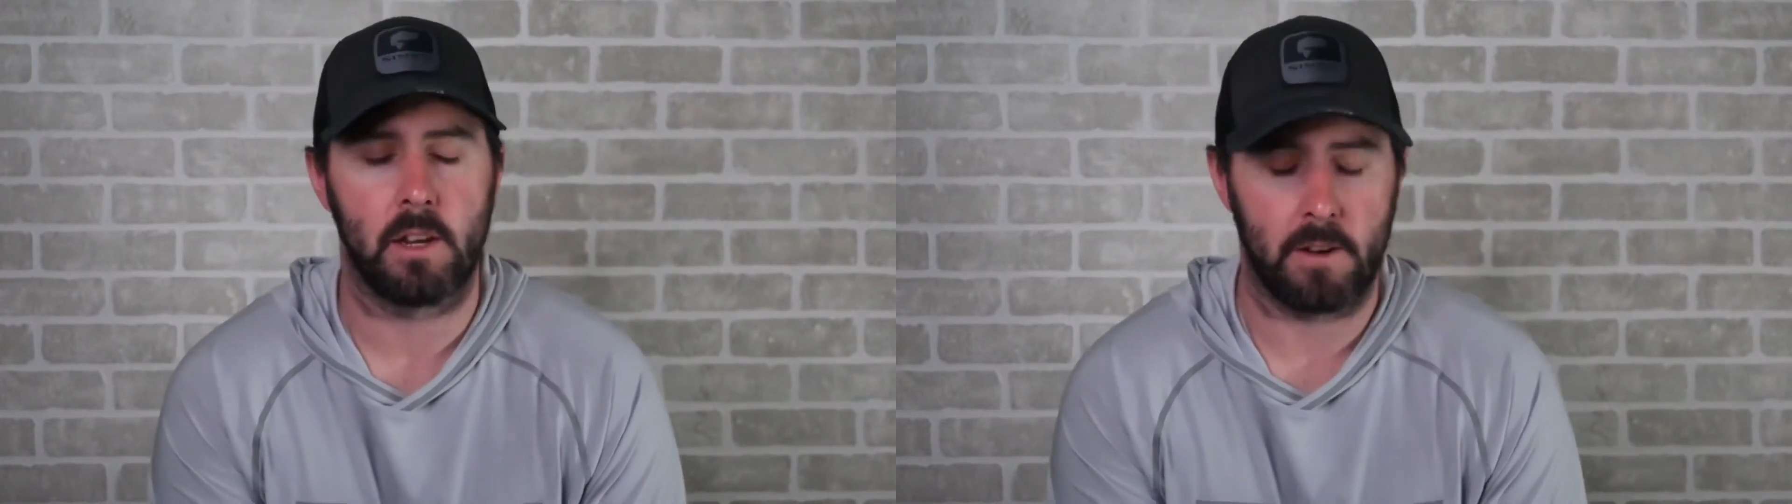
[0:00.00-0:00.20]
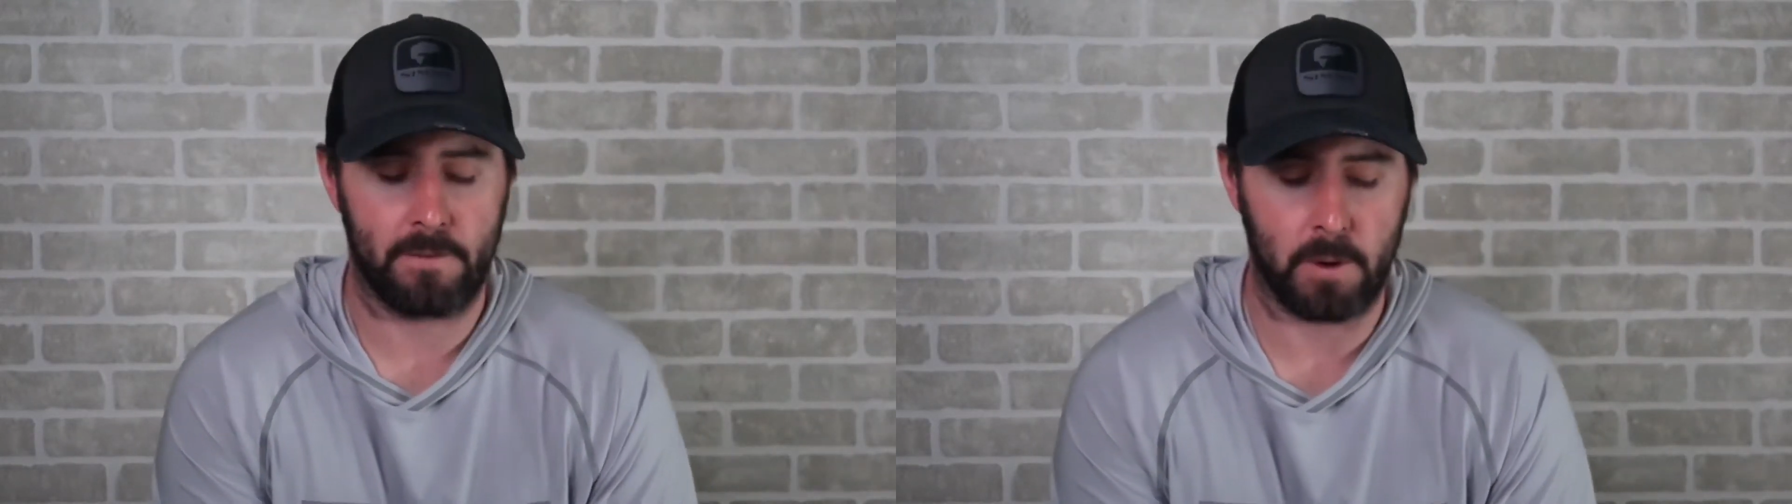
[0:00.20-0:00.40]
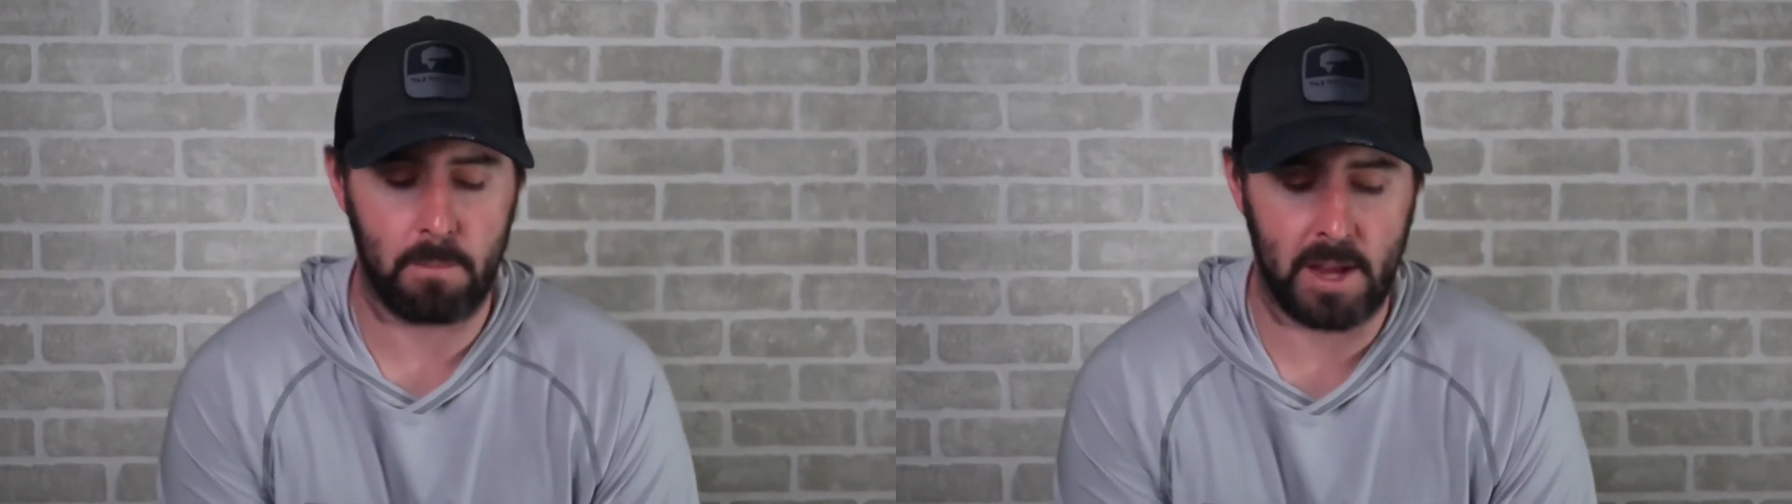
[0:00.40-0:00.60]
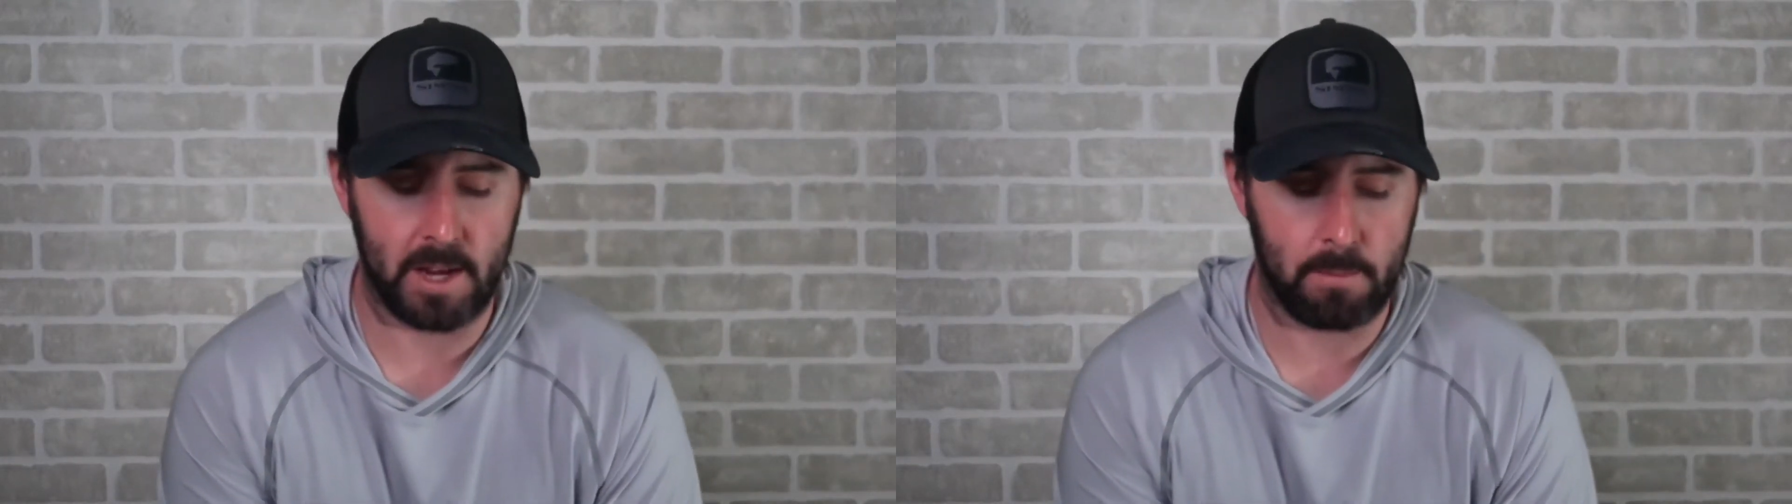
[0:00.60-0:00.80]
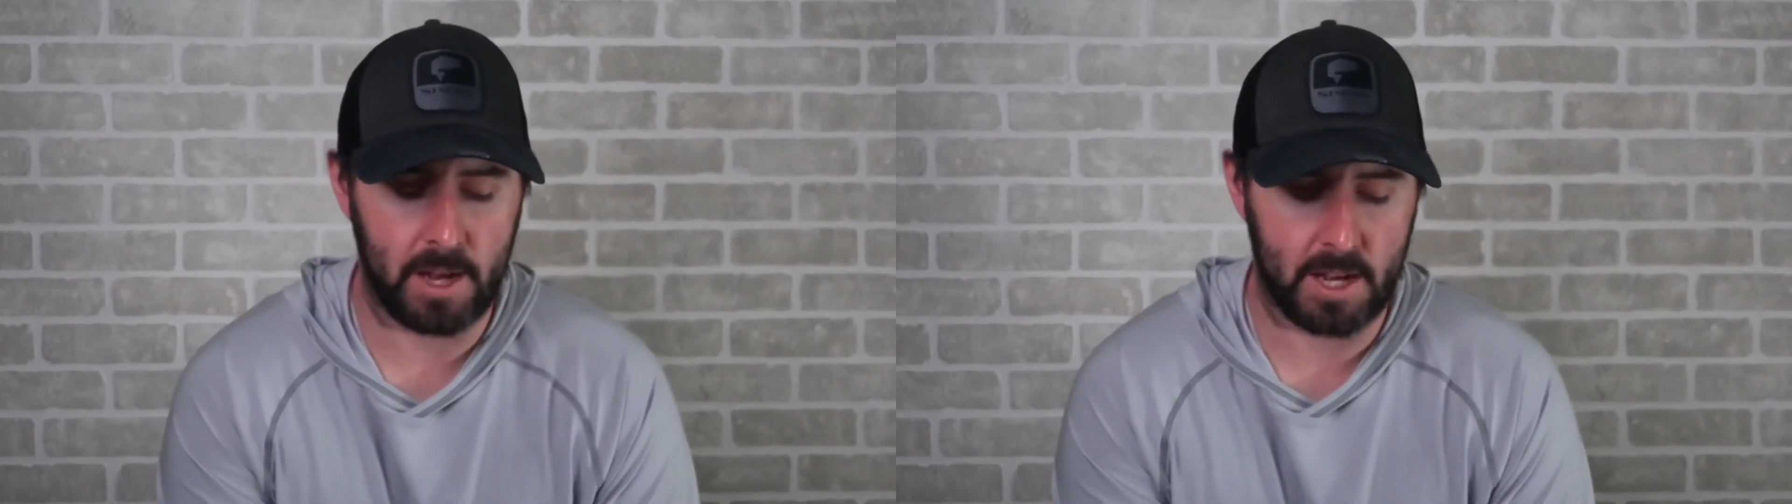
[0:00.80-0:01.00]
from
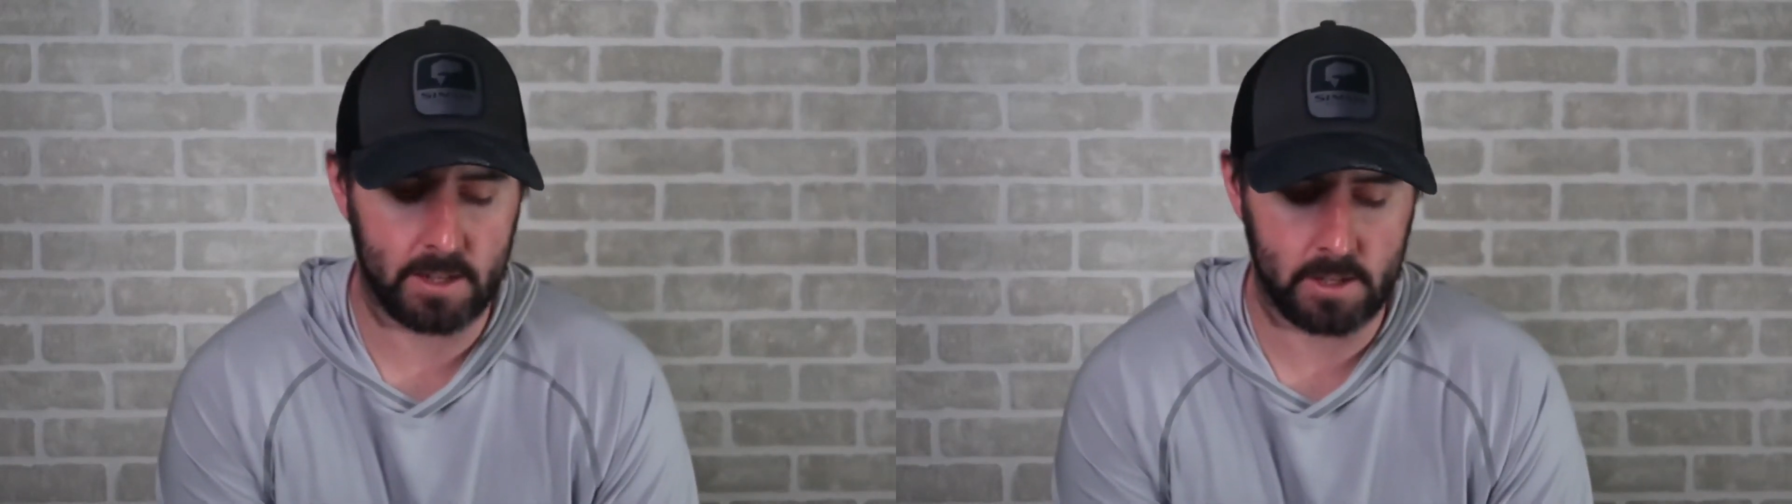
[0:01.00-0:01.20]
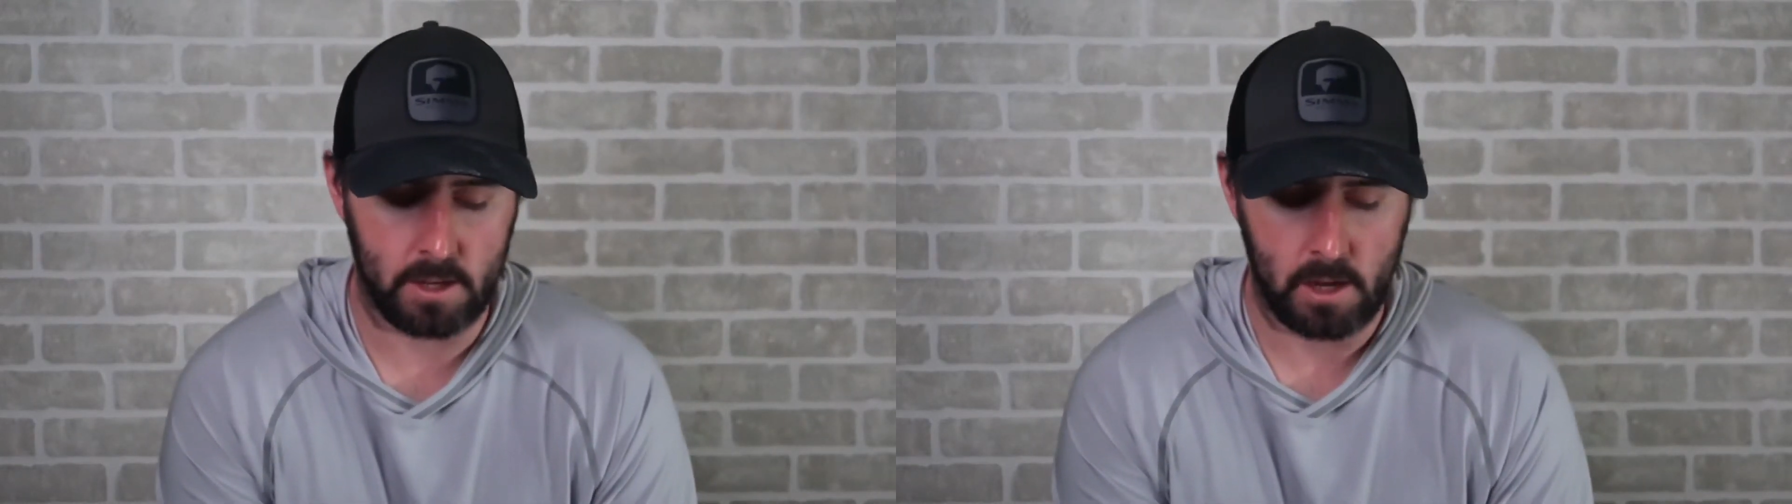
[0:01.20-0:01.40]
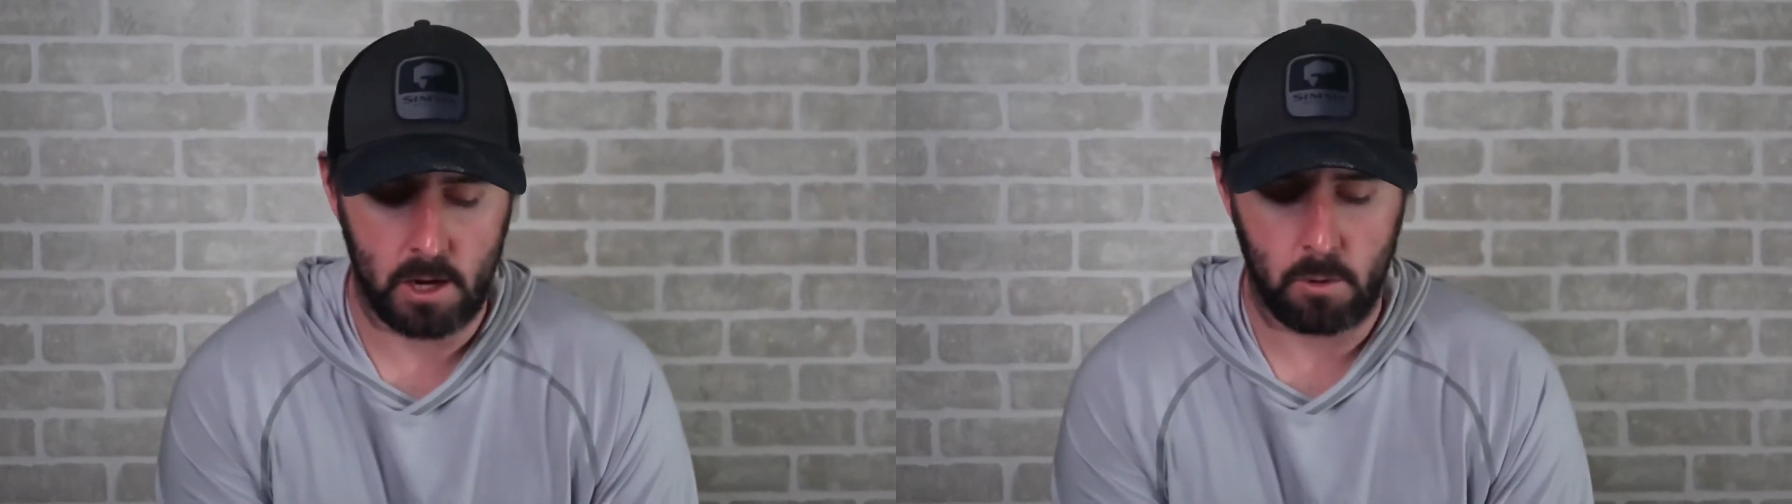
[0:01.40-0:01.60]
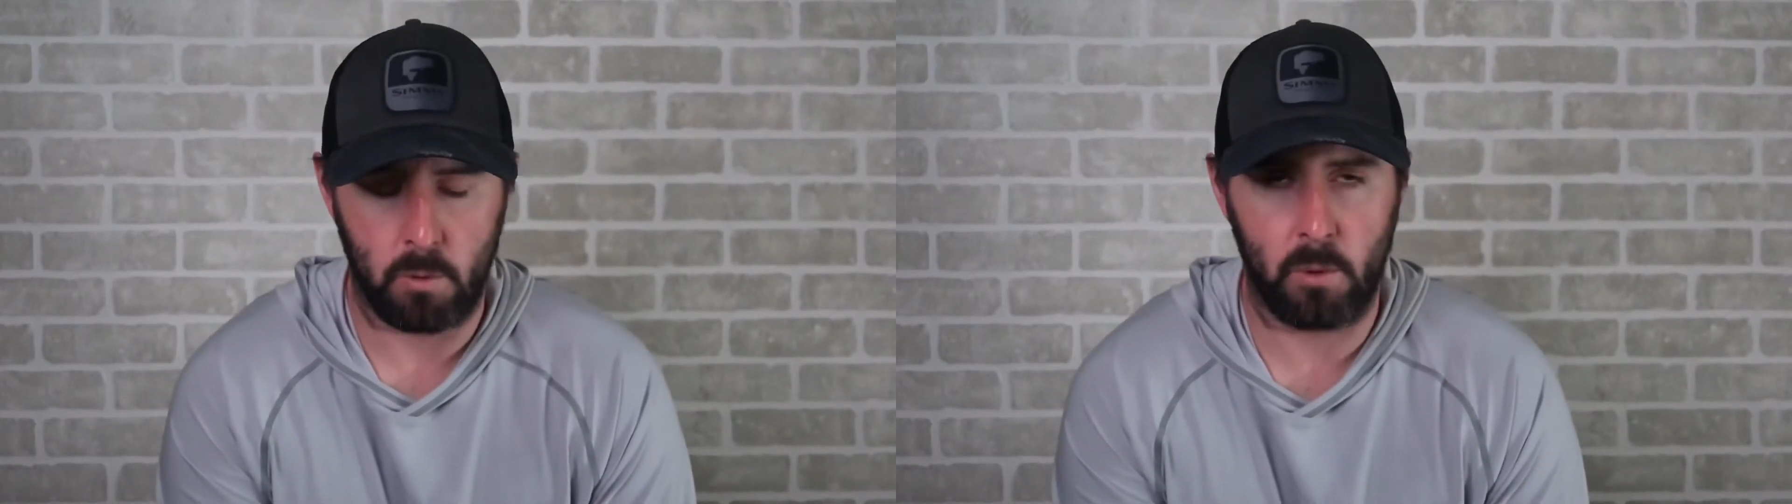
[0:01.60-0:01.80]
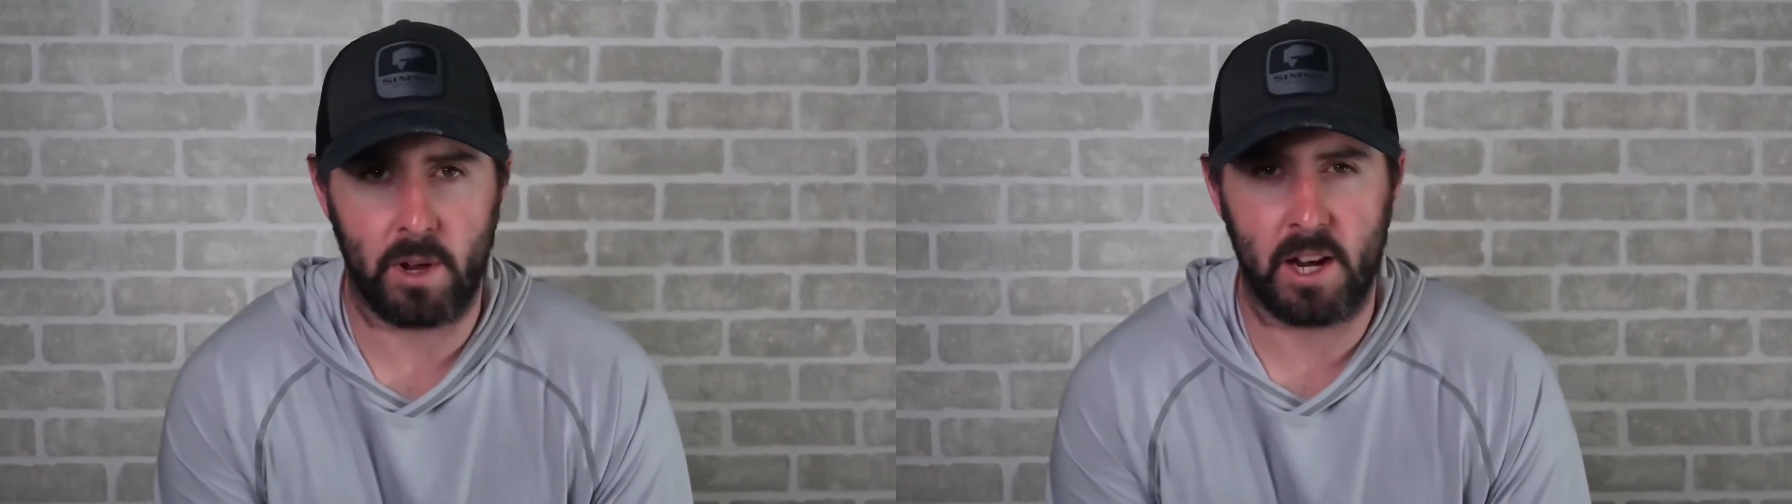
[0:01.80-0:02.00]
Megabass. we went